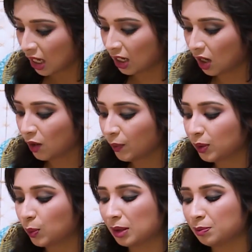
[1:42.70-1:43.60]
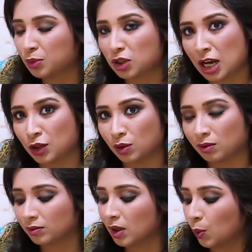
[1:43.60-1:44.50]
along with one potato,
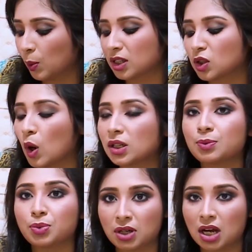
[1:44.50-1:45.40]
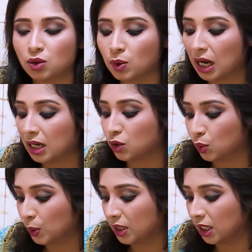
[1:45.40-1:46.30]
one salted potato or
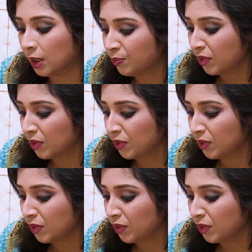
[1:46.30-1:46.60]
2 here.